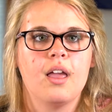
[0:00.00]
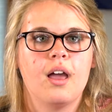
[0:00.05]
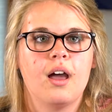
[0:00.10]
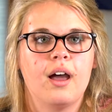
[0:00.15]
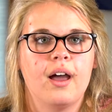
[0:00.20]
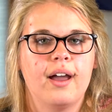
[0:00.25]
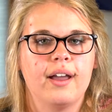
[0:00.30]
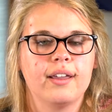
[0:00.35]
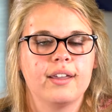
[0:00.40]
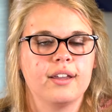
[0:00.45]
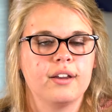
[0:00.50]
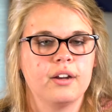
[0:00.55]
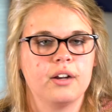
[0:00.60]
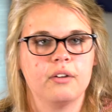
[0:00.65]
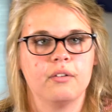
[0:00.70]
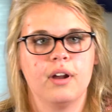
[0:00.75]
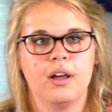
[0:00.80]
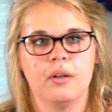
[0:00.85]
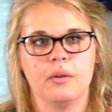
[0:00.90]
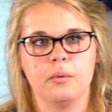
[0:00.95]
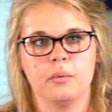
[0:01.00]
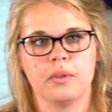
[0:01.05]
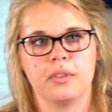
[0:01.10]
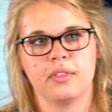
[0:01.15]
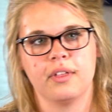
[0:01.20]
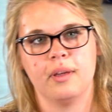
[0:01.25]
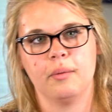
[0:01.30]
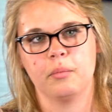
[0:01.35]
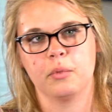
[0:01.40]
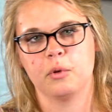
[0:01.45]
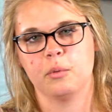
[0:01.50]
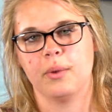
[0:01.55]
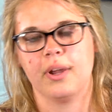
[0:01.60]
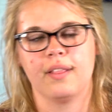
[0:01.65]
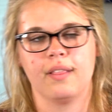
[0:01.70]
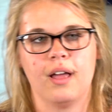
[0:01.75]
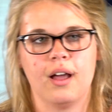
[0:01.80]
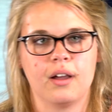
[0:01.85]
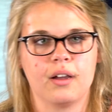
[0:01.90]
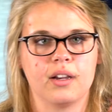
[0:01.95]
I carried around with them through my
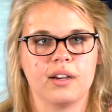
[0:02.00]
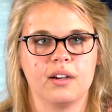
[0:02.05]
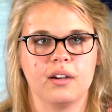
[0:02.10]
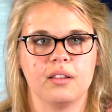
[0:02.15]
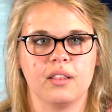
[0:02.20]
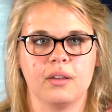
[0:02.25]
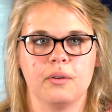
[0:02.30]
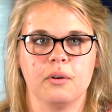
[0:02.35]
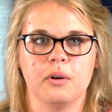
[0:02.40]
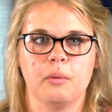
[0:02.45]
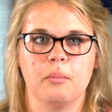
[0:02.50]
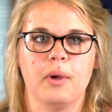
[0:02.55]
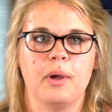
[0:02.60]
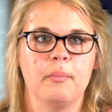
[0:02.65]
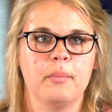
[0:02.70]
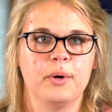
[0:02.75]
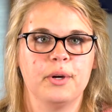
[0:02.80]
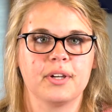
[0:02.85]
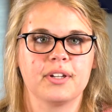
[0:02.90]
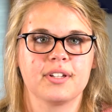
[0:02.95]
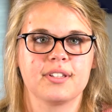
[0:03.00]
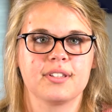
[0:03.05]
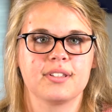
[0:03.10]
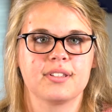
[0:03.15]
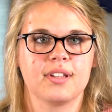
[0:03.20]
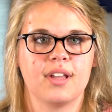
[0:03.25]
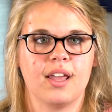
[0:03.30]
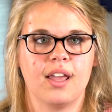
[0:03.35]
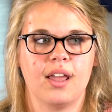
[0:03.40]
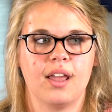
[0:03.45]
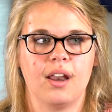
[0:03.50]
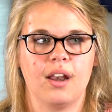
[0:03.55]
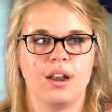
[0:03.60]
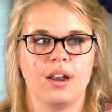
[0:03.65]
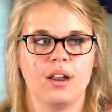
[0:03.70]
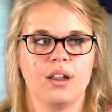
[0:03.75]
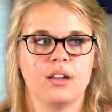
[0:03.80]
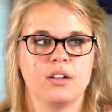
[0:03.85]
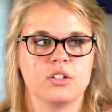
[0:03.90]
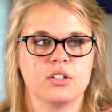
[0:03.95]
locker. They were in my books,
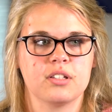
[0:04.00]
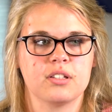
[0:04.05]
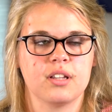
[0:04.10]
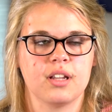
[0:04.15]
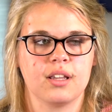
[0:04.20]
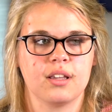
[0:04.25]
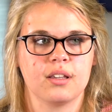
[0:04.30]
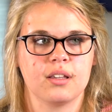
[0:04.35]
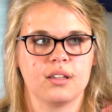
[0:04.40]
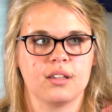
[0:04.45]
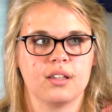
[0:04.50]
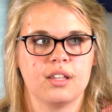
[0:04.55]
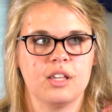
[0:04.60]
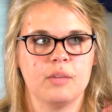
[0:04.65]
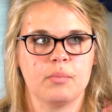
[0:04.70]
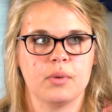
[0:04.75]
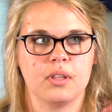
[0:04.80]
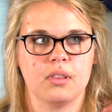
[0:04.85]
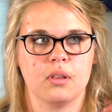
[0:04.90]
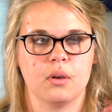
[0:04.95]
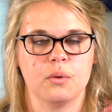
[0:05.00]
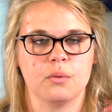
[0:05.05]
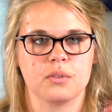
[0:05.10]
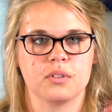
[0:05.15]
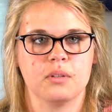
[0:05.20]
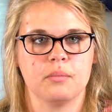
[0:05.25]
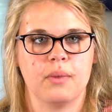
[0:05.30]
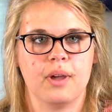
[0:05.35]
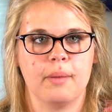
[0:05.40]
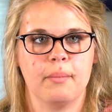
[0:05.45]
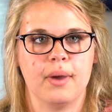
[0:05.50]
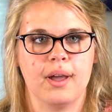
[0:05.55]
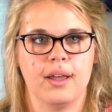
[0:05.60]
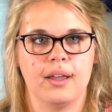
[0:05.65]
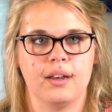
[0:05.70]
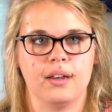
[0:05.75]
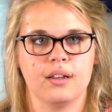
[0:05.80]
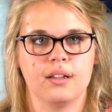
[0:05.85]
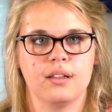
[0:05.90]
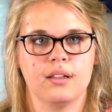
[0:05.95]
and just keeping those in my
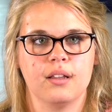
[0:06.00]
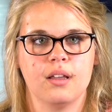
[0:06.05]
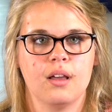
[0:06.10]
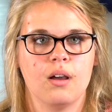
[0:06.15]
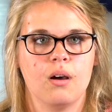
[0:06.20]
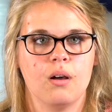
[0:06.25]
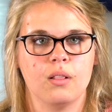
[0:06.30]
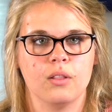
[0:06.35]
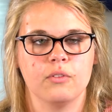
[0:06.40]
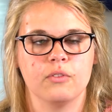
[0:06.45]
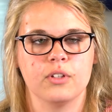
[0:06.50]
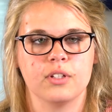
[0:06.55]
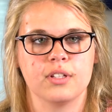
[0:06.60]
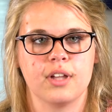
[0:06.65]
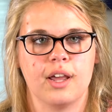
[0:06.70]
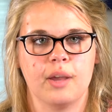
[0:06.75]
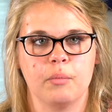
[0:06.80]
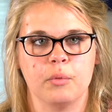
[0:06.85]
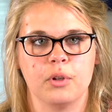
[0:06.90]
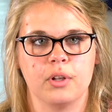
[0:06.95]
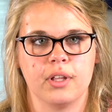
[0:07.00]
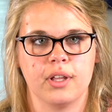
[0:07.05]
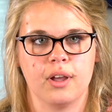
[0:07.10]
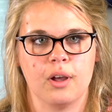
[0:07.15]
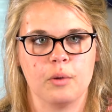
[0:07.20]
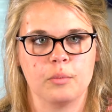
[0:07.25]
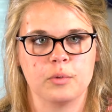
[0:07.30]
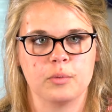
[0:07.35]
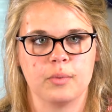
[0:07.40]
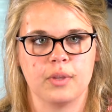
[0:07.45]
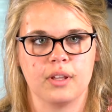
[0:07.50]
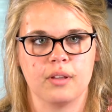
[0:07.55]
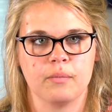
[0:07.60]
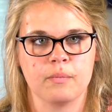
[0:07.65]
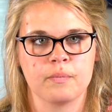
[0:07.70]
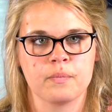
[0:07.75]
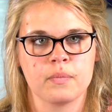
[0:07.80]
mind all of the time really helped me.